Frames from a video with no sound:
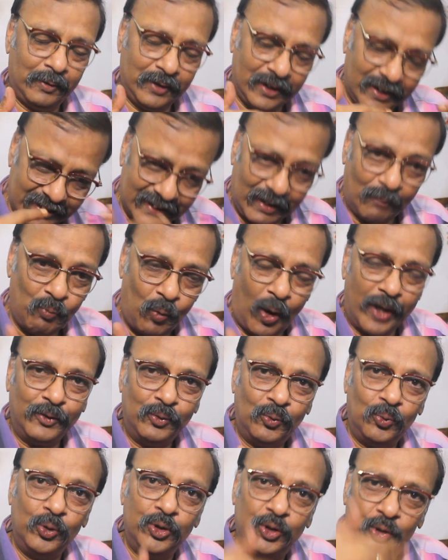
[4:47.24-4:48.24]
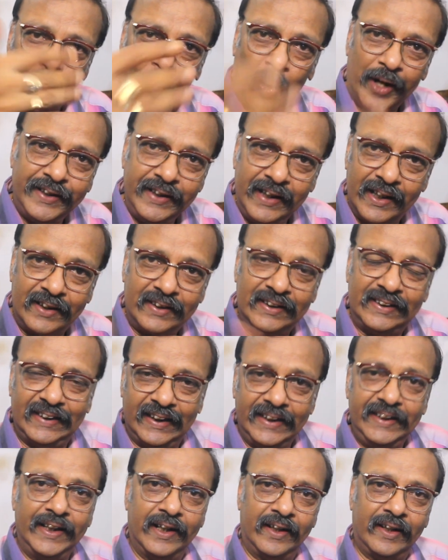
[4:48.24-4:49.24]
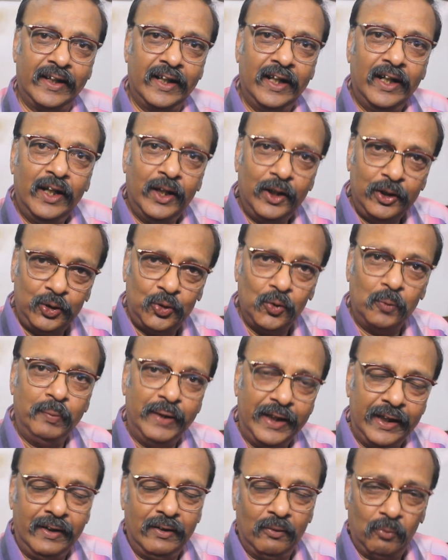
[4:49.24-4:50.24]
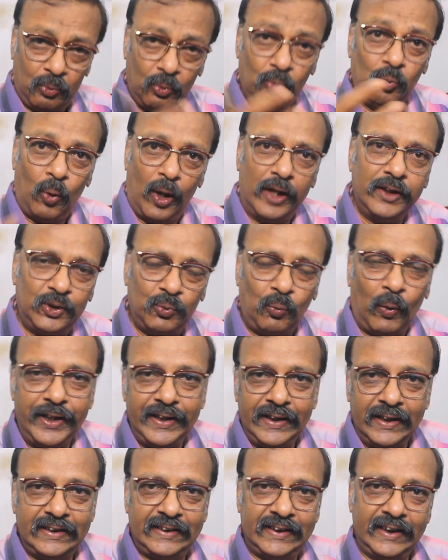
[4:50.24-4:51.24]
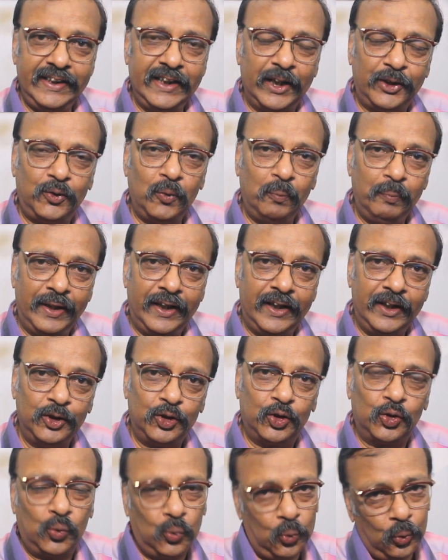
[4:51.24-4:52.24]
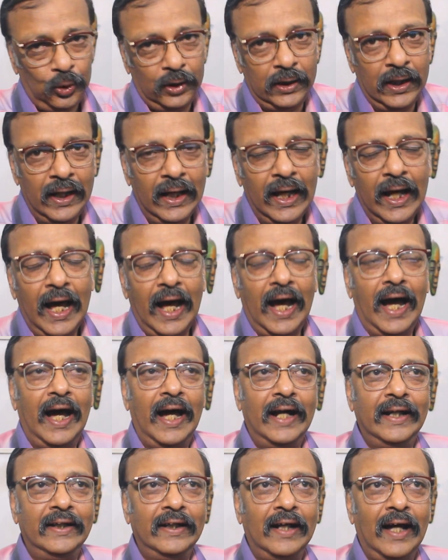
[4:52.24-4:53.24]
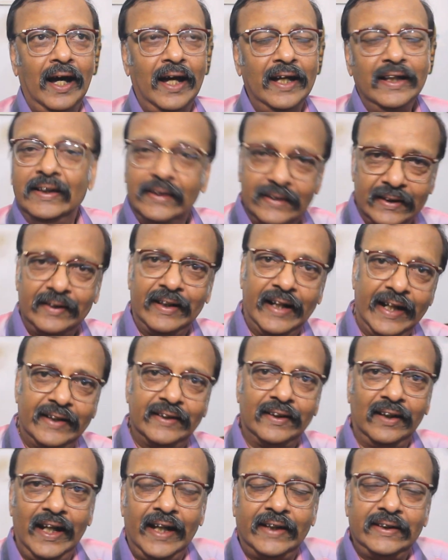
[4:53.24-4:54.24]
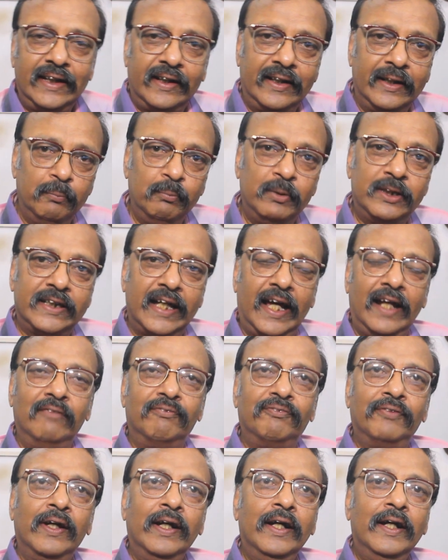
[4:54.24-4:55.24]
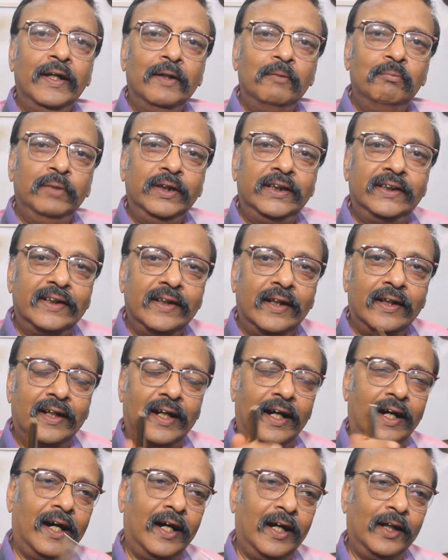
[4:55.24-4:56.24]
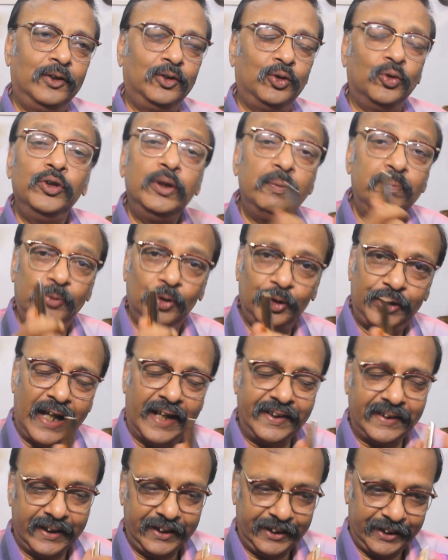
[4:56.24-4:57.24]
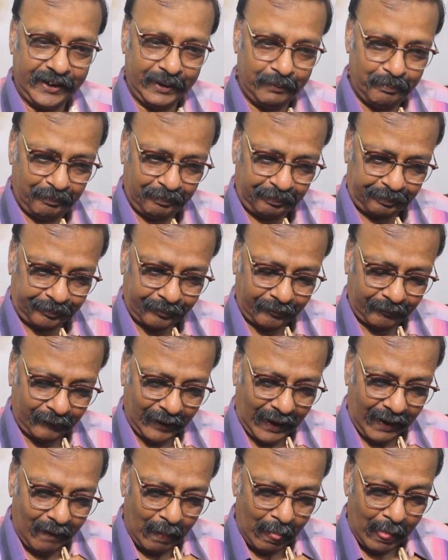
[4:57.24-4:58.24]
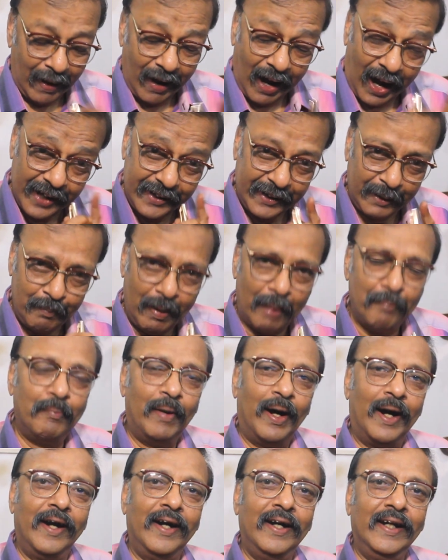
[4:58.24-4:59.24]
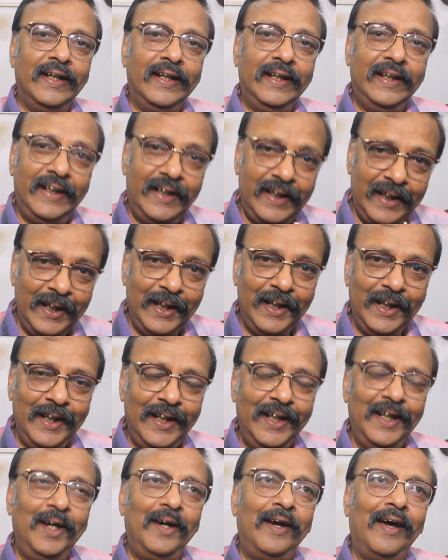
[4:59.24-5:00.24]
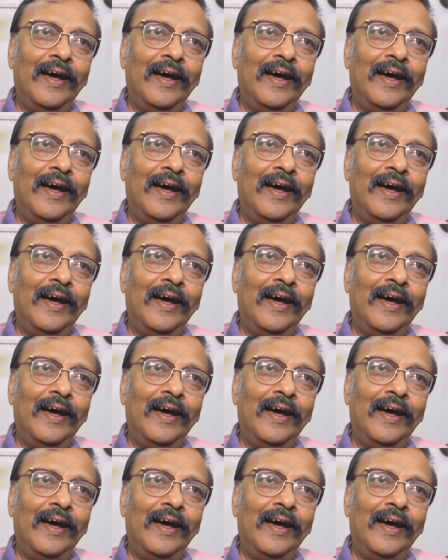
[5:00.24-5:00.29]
someone who's 1 year senior to me, who was 1 year senior to me in school, and he's a great collector himself, Mr. Sudipto Chatterjee. I remember he